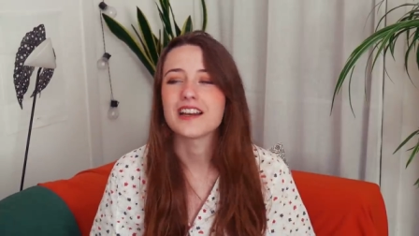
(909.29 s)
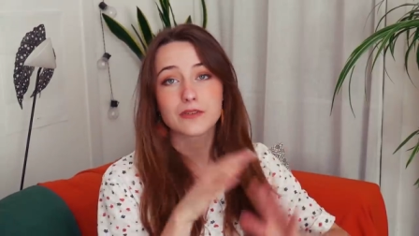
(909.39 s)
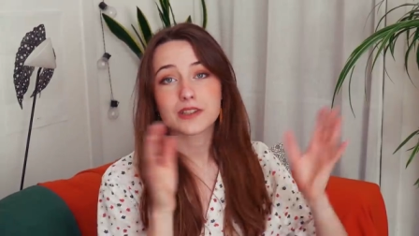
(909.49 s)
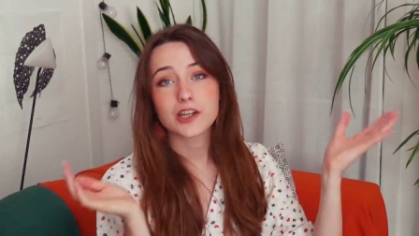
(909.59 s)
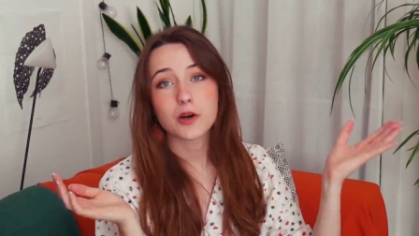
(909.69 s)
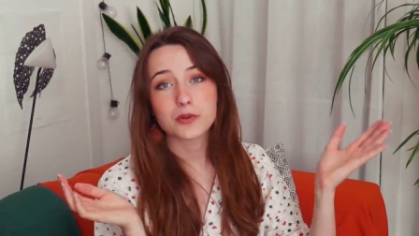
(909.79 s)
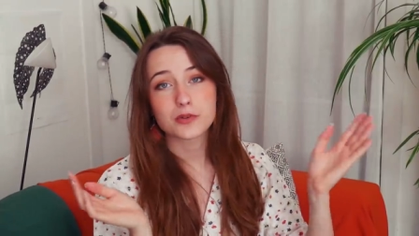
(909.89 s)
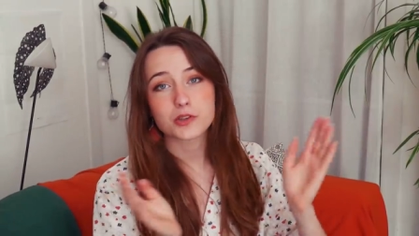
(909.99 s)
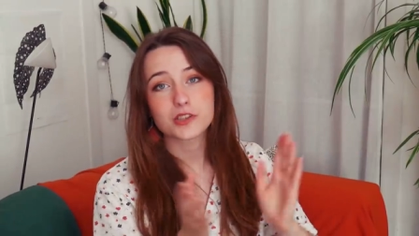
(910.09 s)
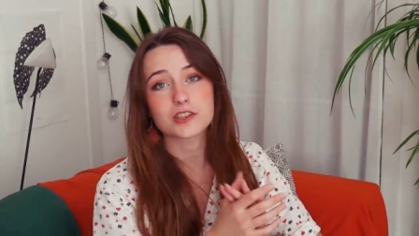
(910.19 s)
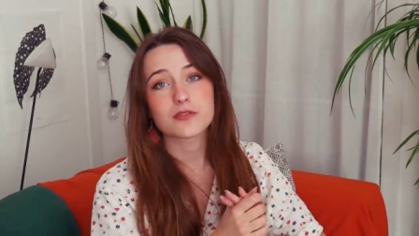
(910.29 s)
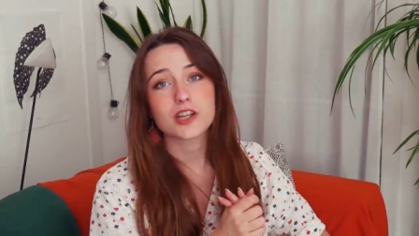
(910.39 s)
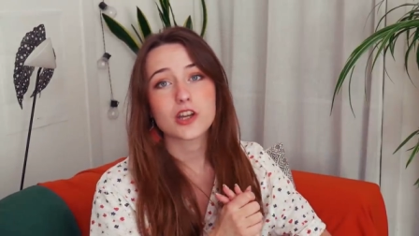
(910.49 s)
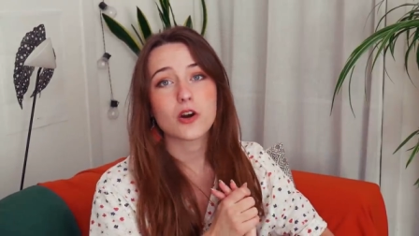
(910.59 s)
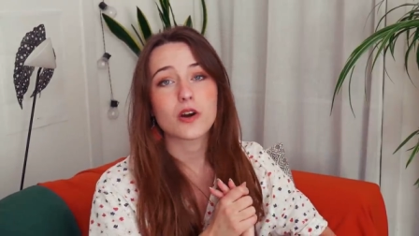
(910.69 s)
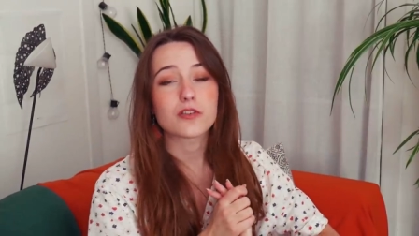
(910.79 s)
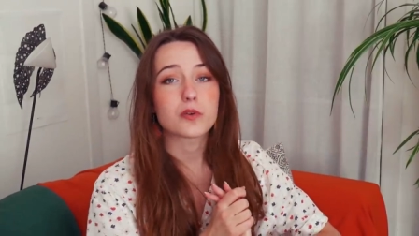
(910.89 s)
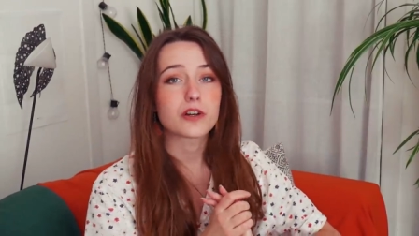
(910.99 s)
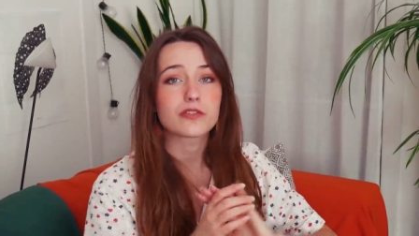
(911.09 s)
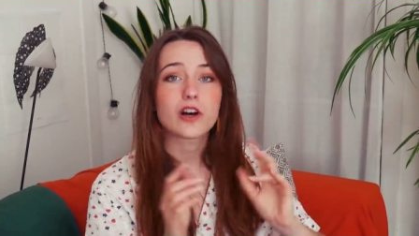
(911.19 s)
I really hope you enjoyed this video. If you
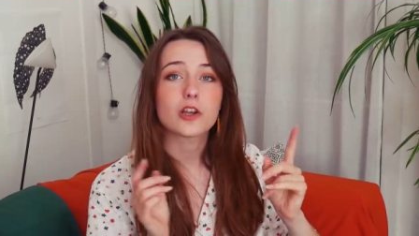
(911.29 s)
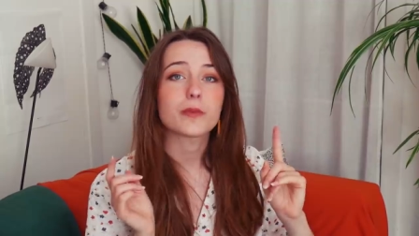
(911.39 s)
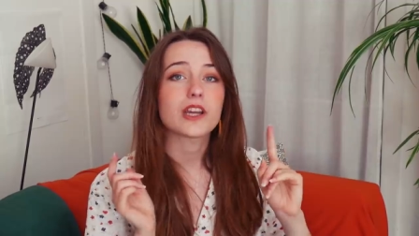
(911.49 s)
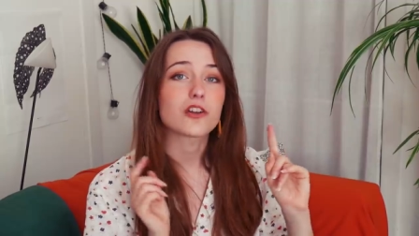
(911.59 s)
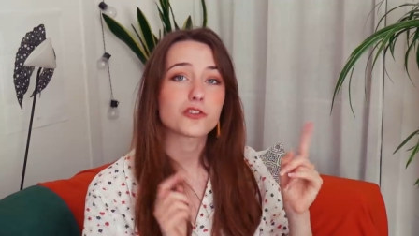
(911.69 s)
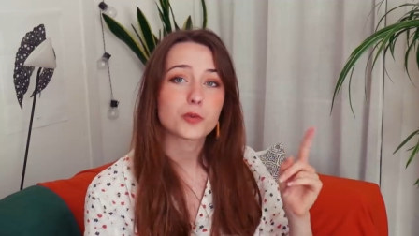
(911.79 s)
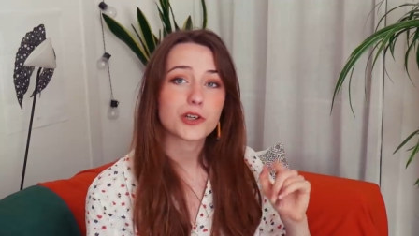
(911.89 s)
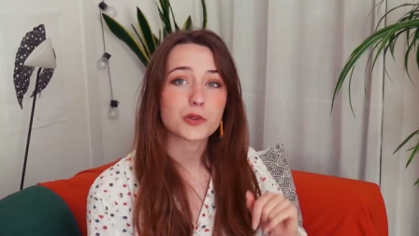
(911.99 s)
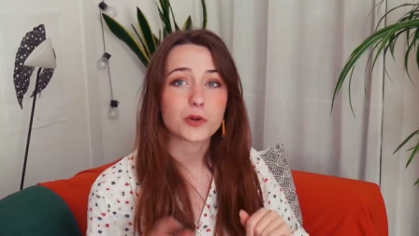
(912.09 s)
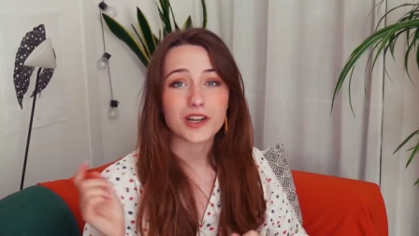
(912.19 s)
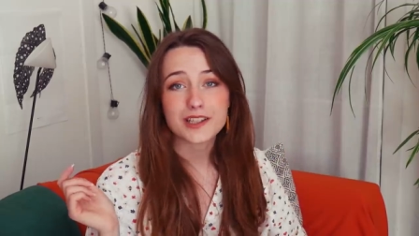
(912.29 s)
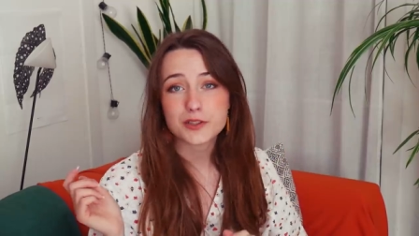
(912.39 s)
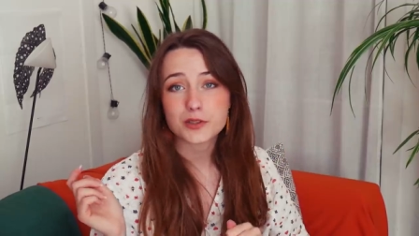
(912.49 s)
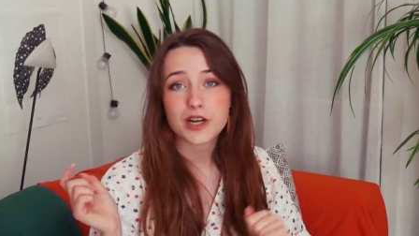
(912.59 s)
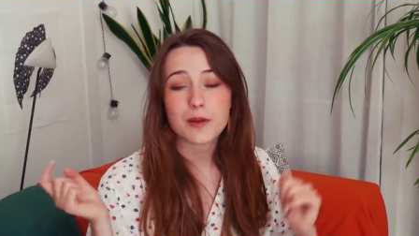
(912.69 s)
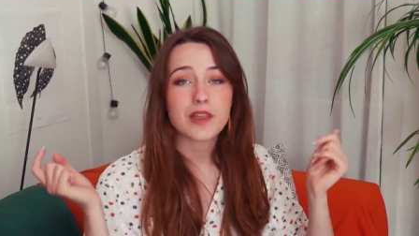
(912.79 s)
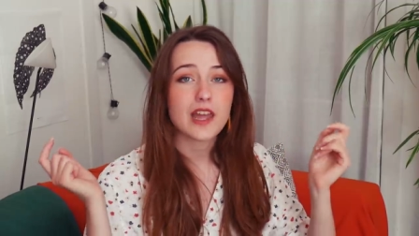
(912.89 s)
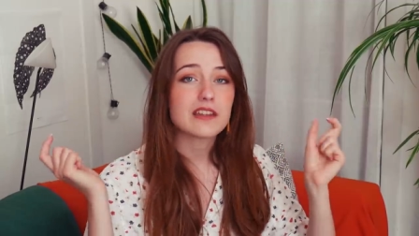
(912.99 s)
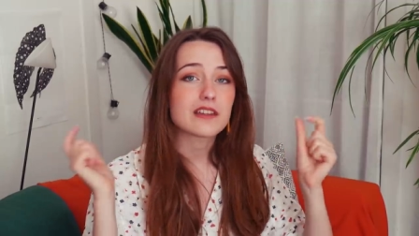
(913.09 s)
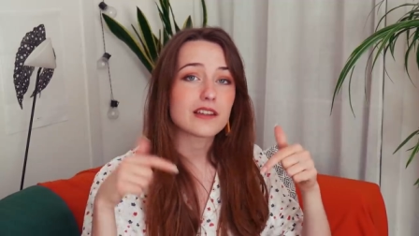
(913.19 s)
want to follow me on Twitter or Instagram,
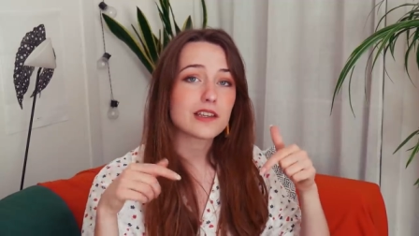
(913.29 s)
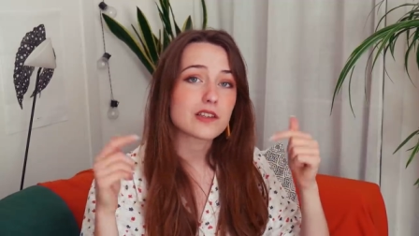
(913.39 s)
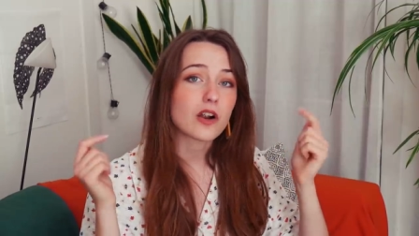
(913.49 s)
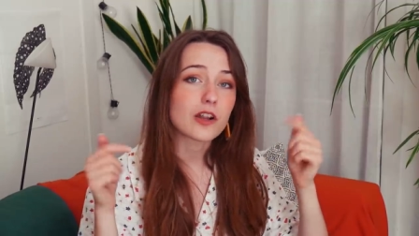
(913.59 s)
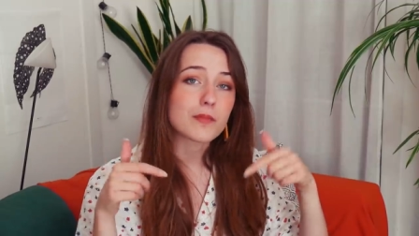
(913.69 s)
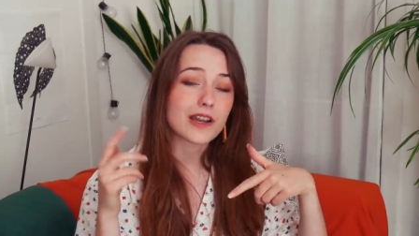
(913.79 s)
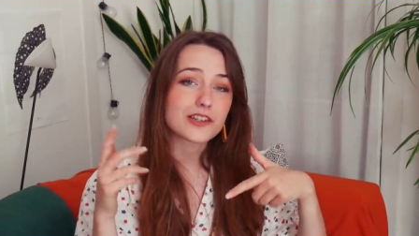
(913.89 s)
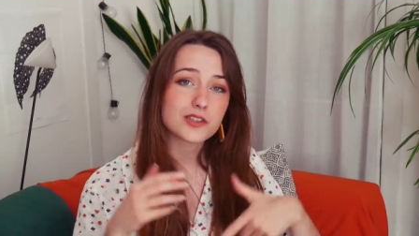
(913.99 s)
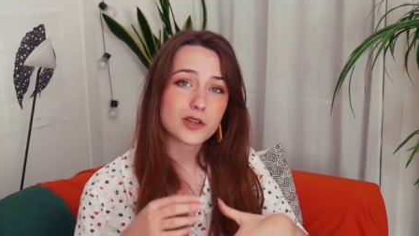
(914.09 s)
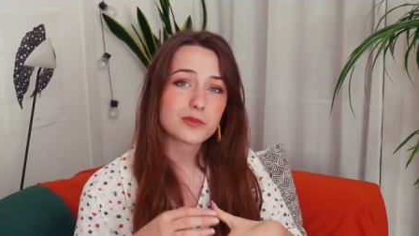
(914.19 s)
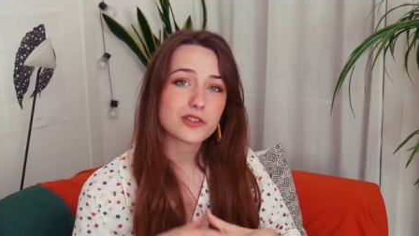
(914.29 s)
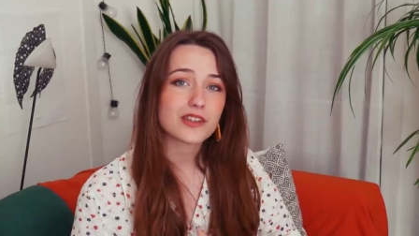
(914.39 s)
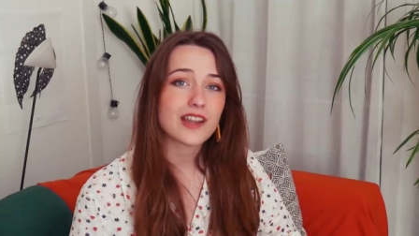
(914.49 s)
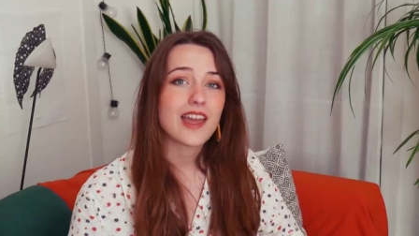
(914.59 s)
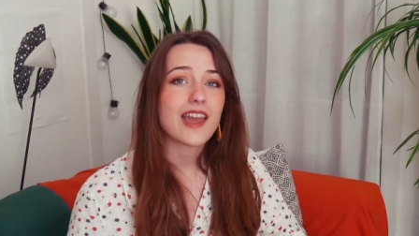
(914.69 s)
the links are in my description.